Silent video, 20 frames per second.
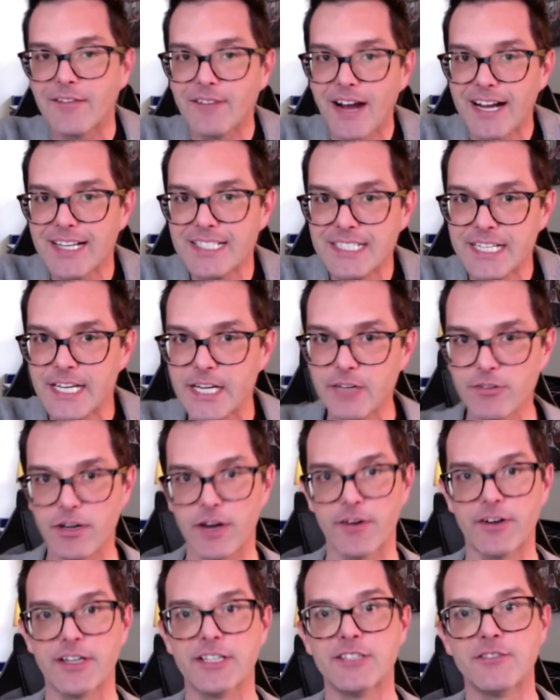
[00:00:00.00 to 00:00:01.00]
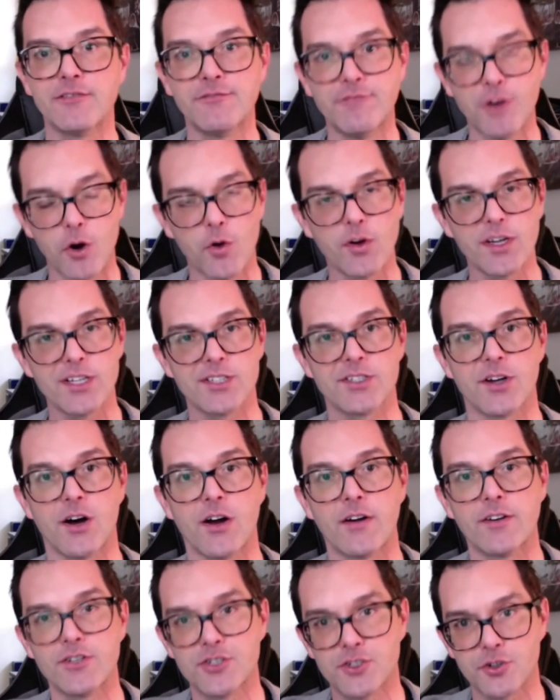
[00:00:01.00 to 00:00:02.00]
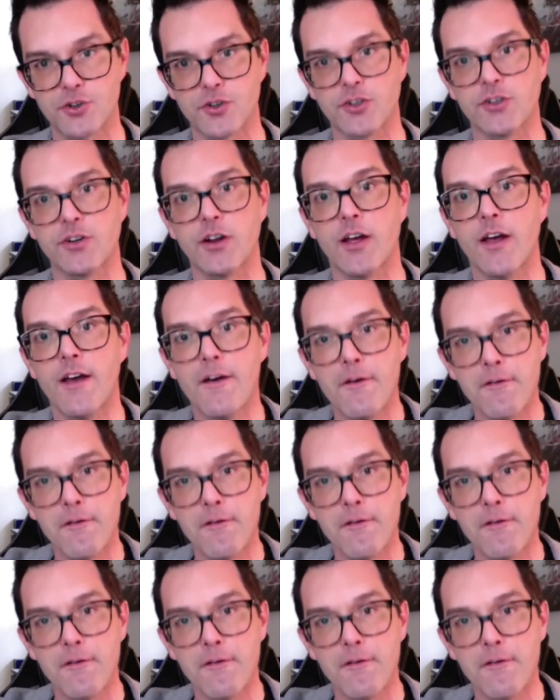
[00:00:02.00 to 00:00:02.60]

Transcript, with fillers: of itineraries focused on certain,